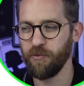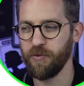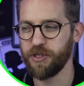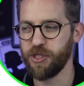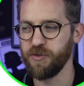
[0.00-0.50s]
will
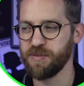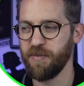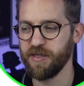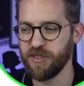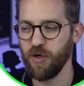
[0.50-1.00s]
reduce
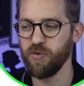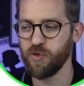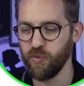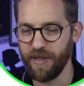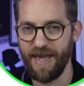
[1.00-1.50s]
my
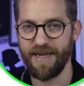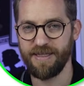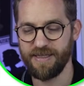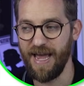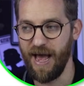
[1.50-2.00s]
total
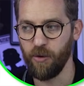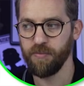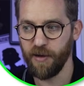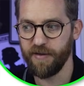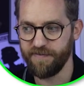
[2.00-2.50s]
gain down
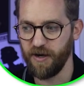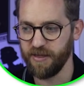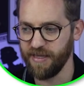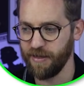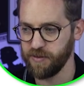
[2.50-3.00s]
by
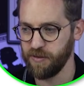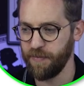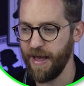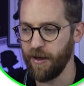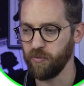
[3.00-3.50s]

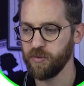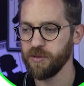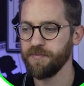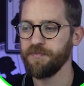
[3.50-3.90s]
£5,000.